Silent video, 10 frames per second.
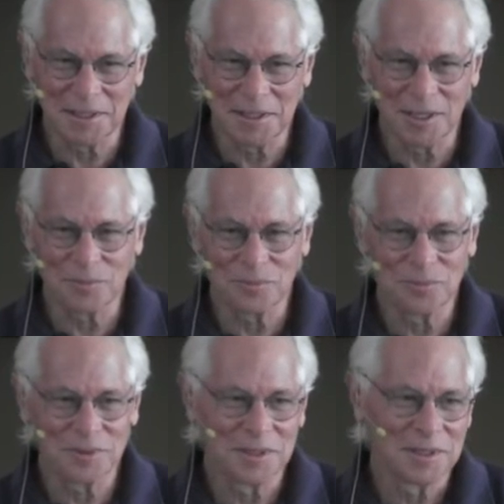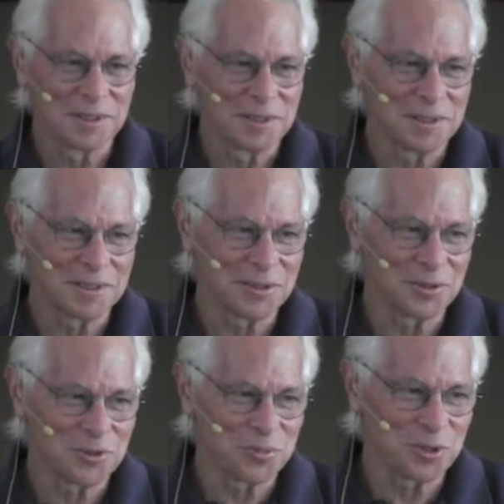come
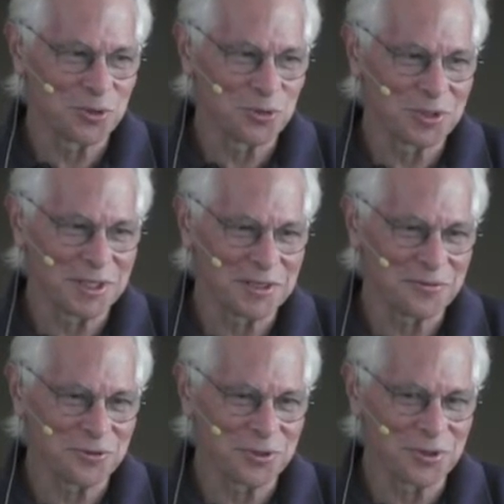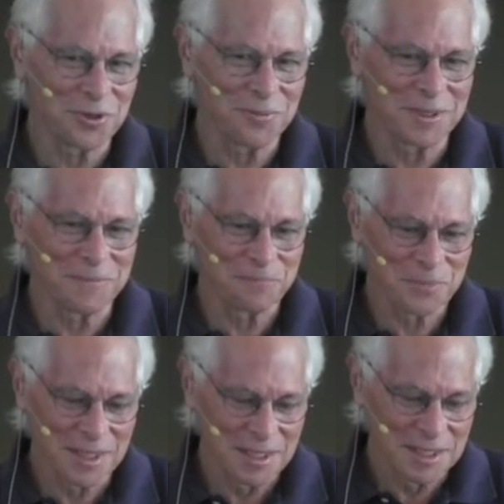to spiritual life, to Dharma,
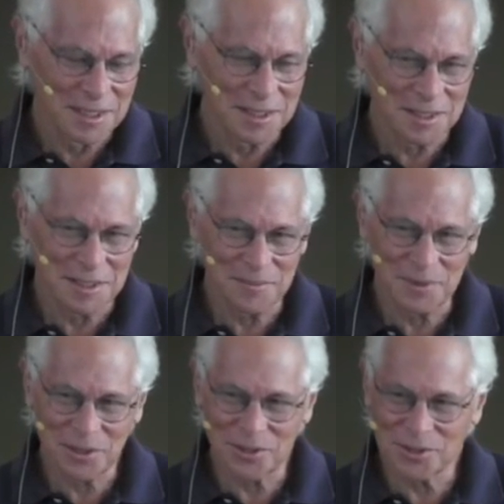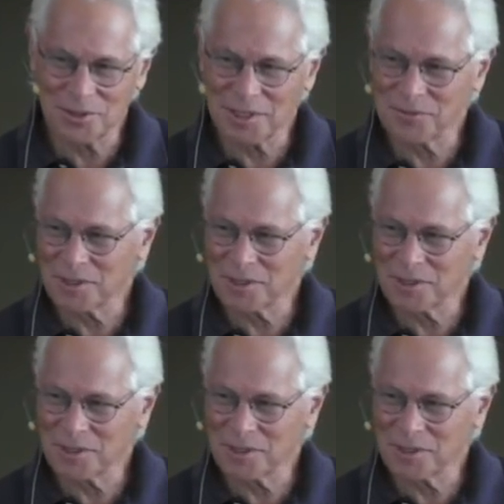because they've